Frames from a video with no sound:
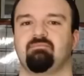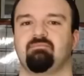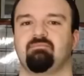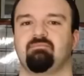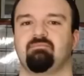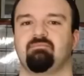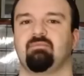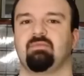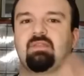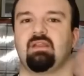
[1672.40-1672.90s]

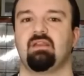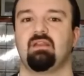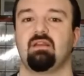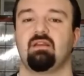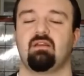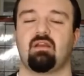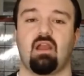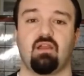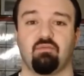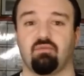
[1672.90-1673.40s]
I
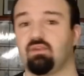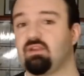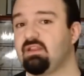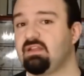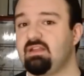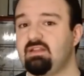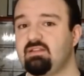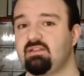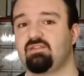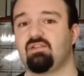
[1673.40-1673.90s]
really
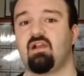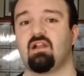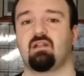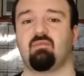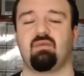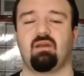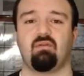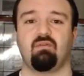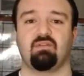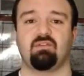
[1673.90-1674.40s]
need to talk
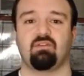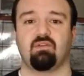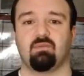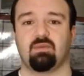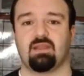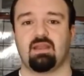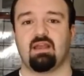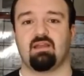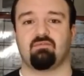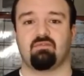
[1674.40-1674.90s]
about what's
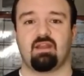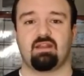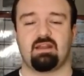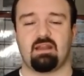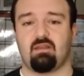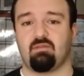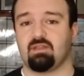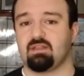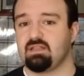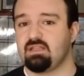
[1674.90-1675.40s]
going on right
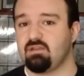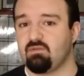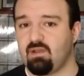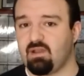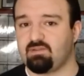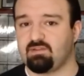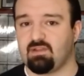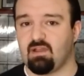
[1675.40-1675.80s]
now in the U.S.